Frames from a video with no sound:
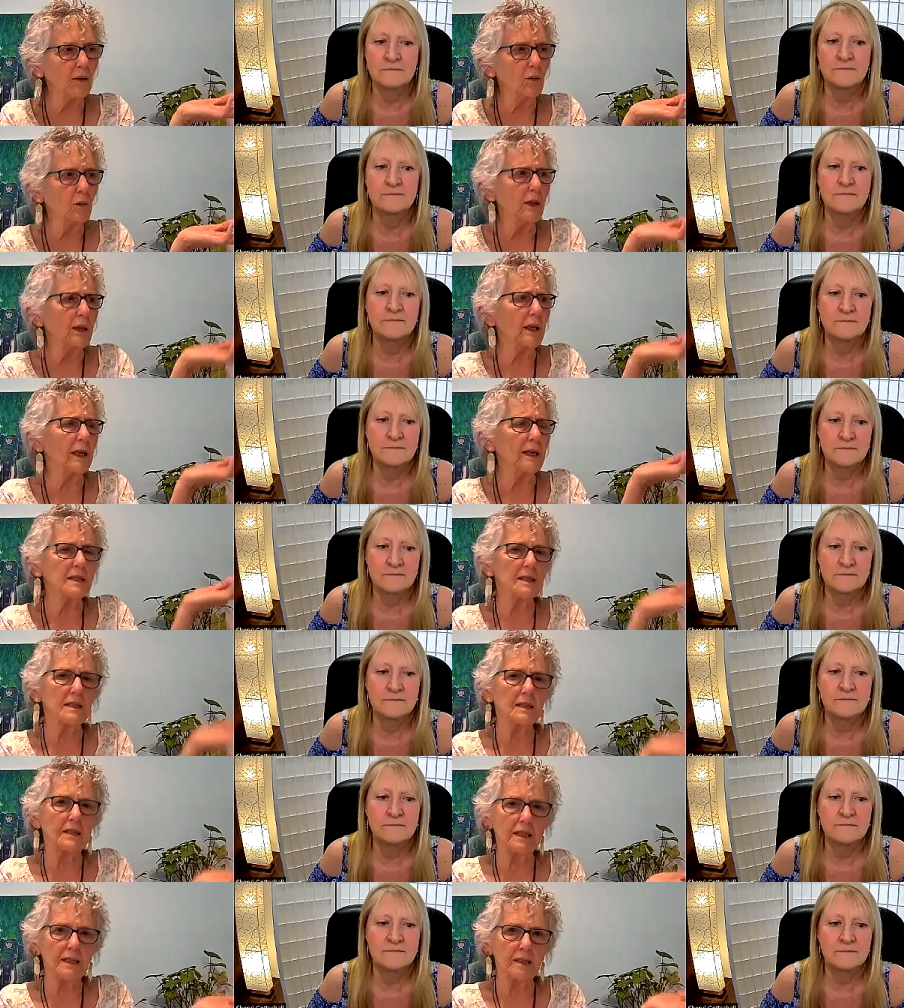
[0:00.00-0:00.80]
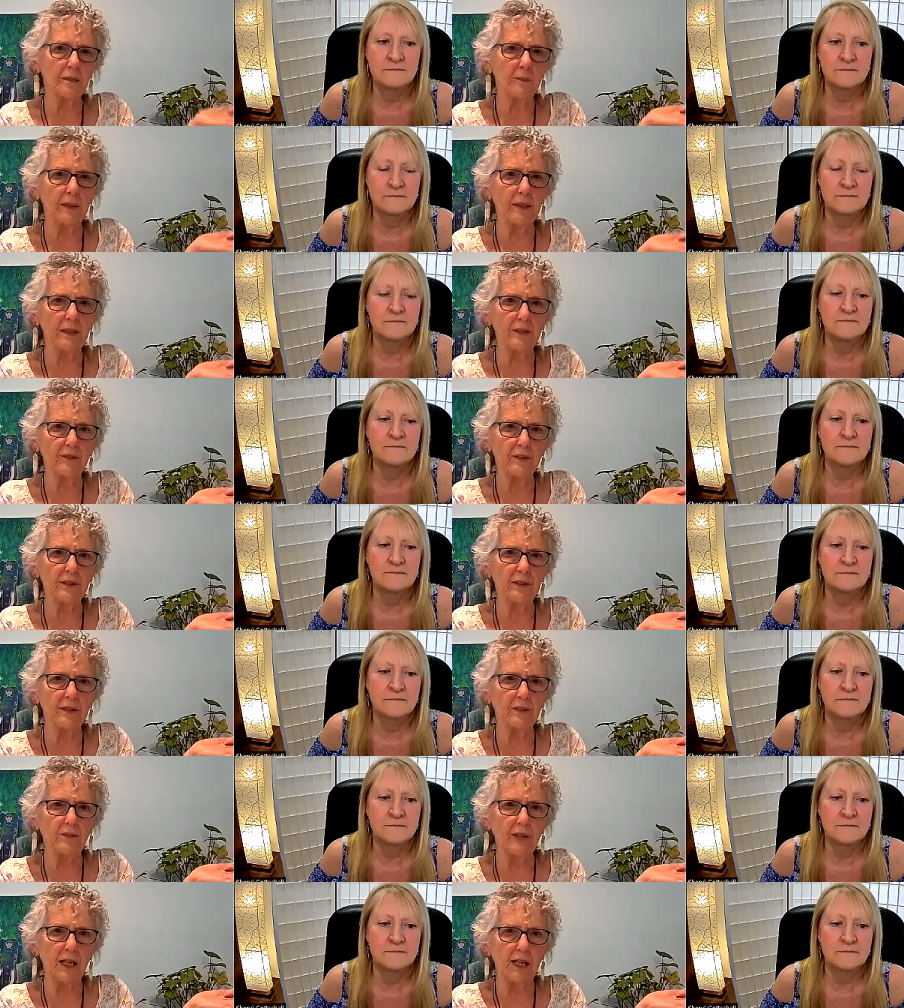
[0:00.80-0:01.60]
Speaker 1: well, I can see the benefit of
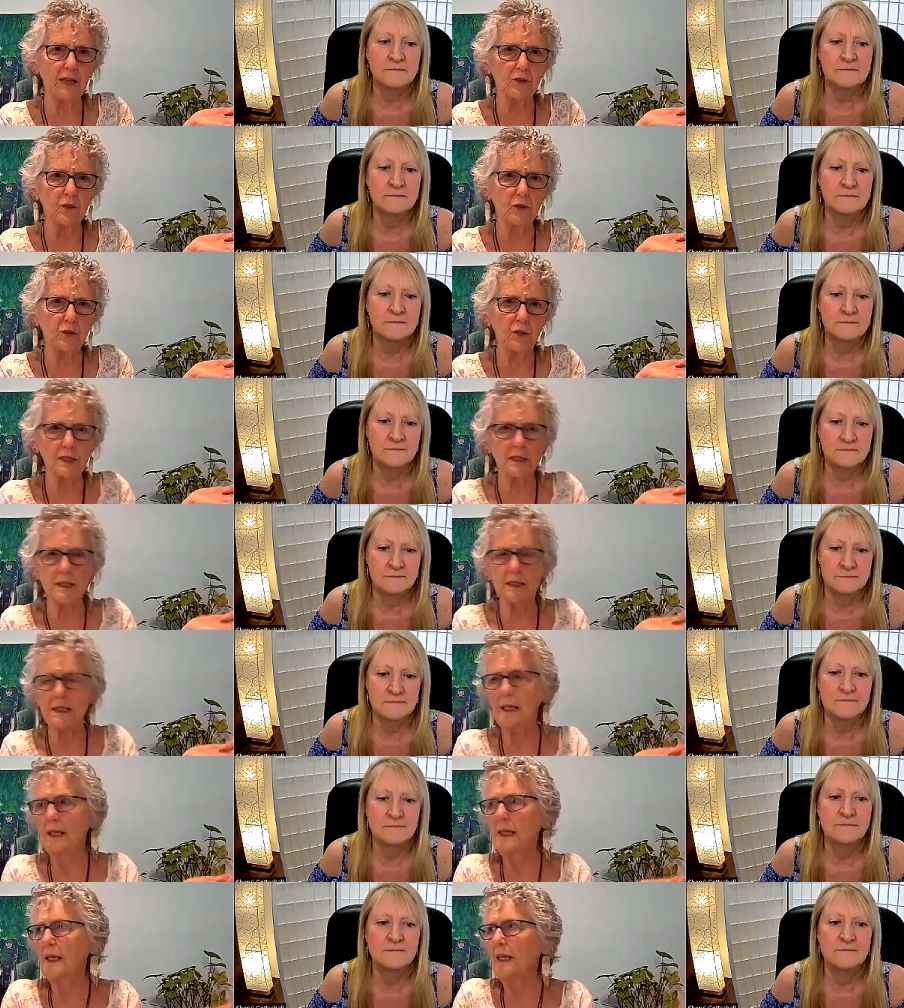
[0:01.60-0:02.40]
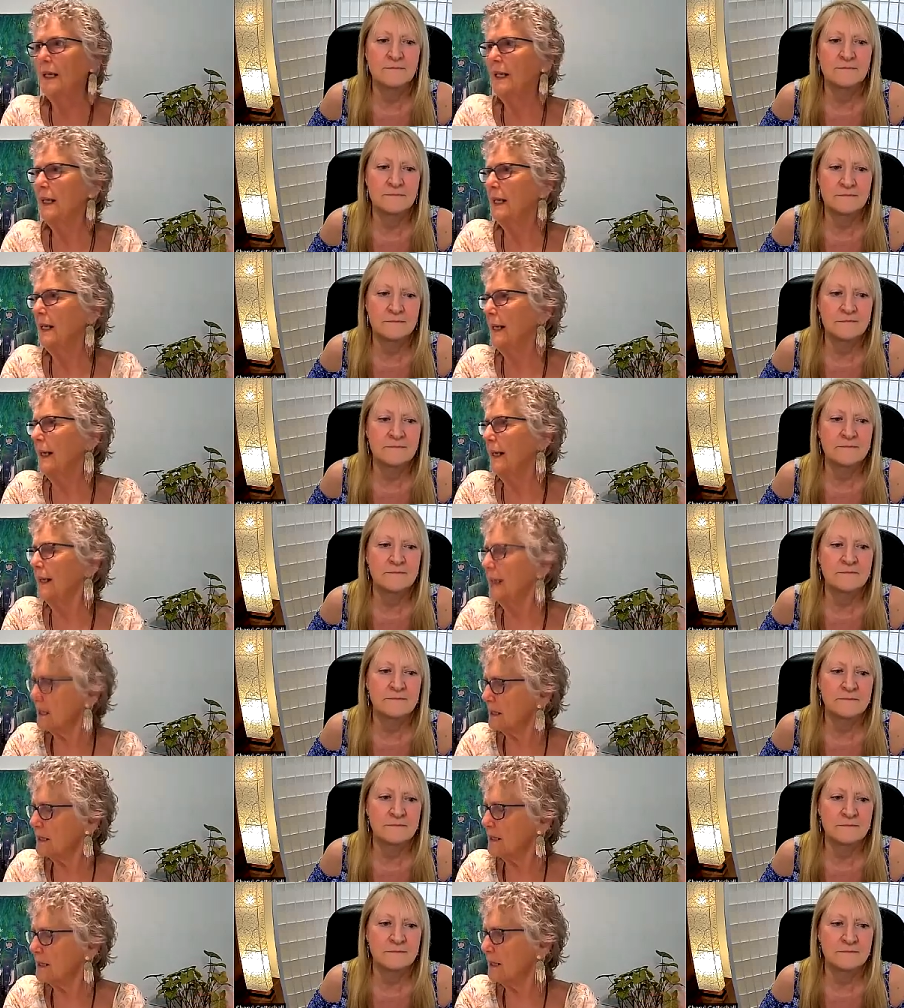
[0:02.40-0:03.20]
that choice and I
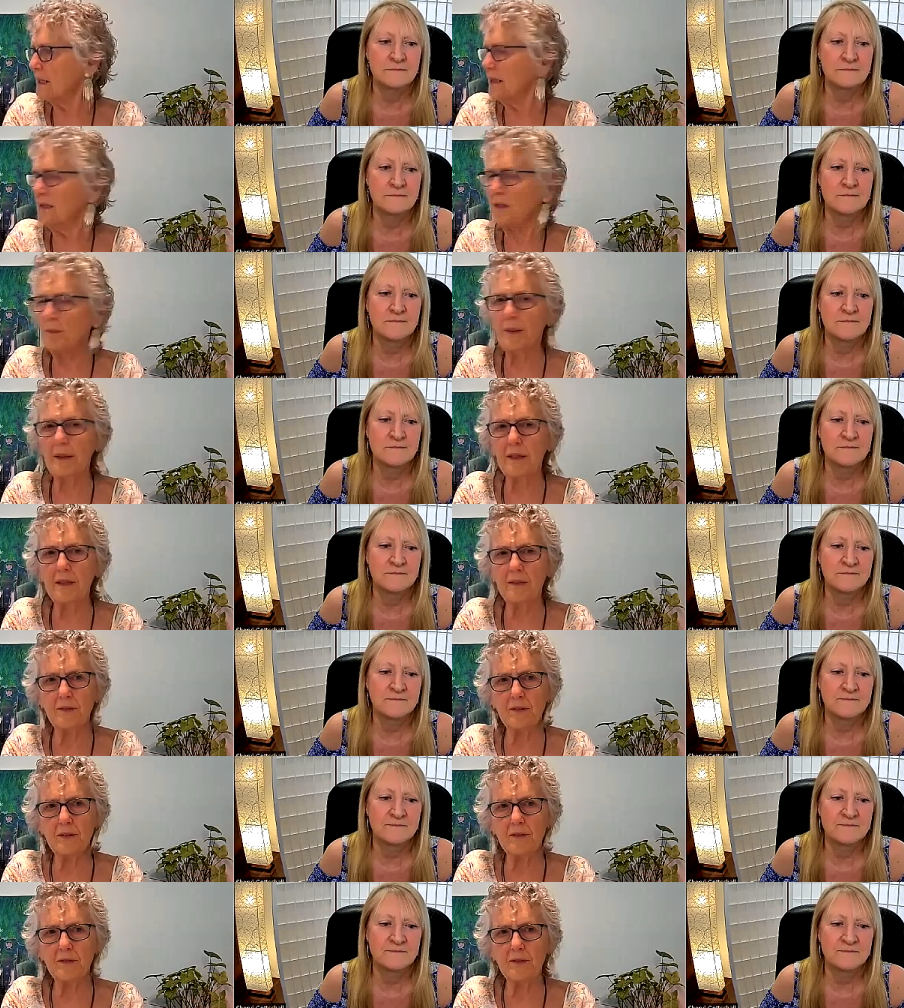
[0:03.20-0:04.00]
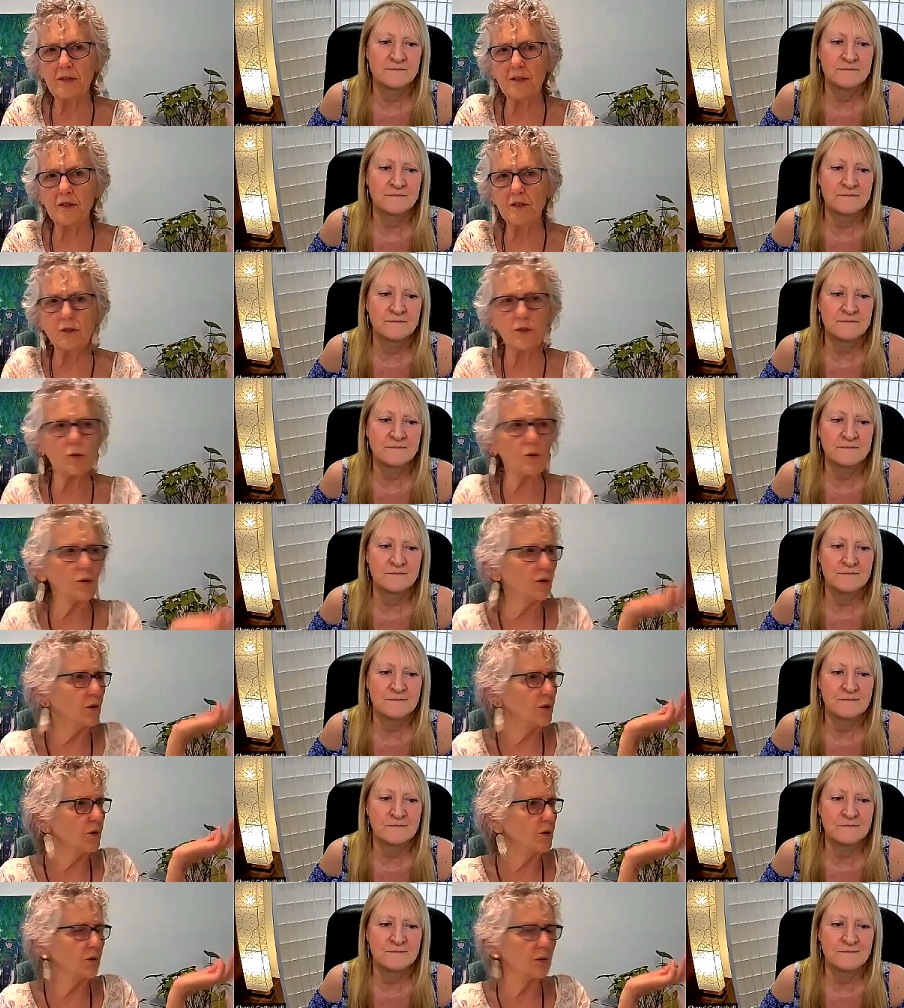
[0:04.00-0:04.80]
can see the benefit of this
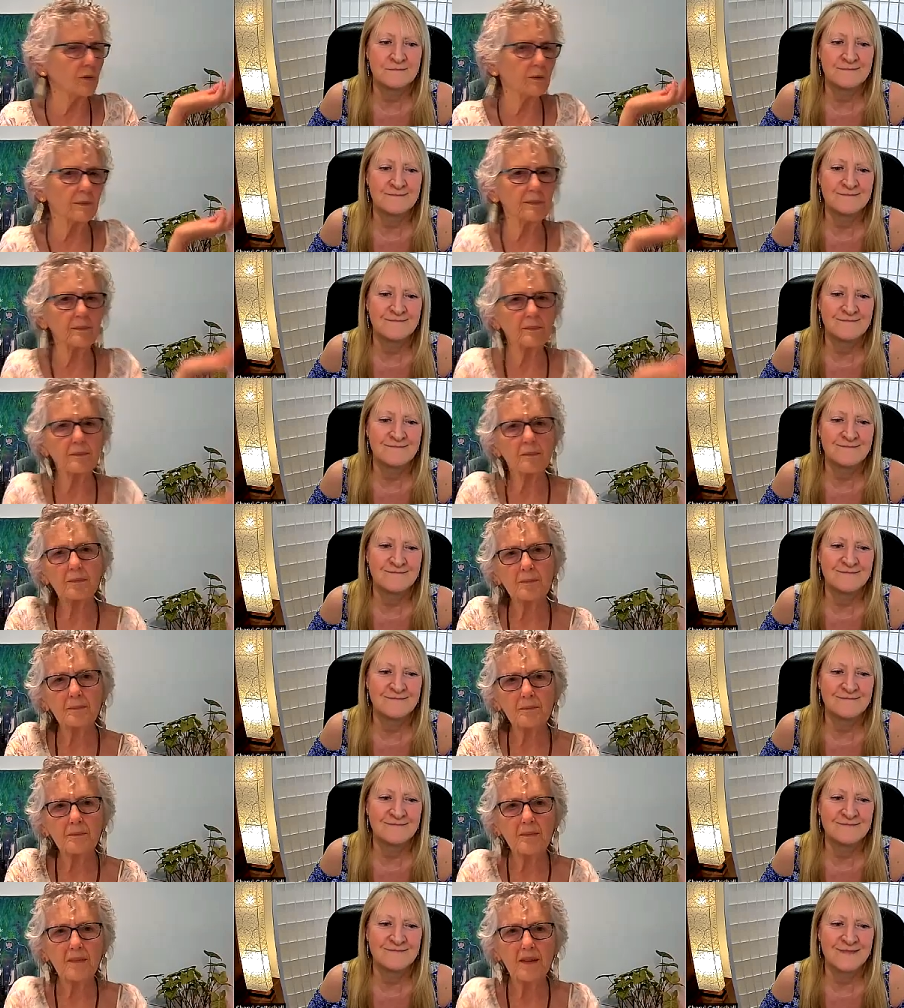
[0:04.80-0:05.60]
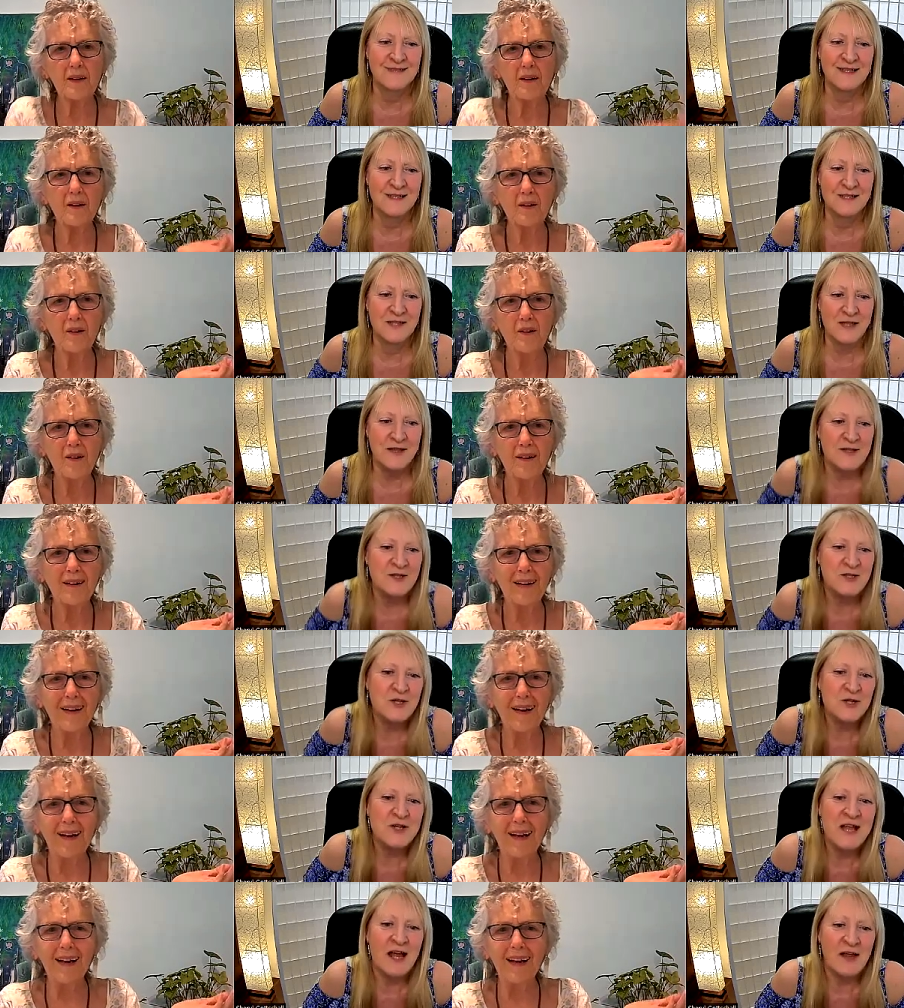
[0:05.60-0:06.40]
choice. So
Speaker 2: they do
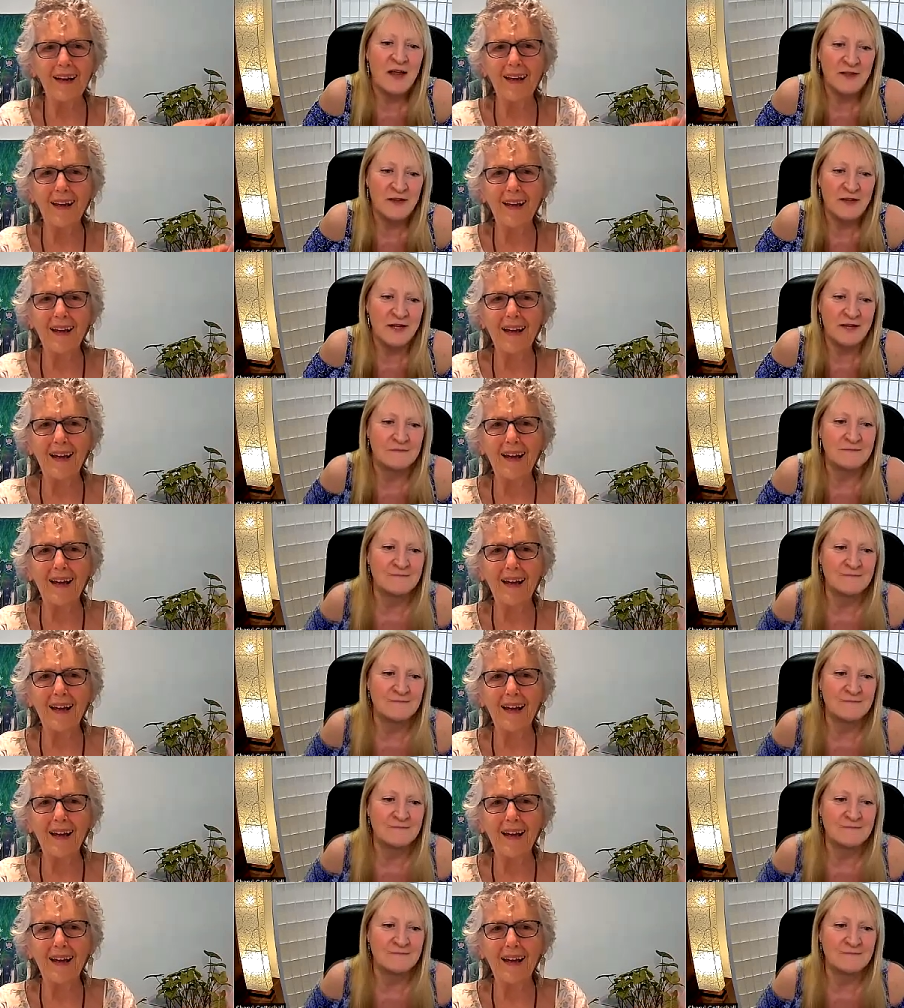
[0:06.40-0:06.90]
nothing.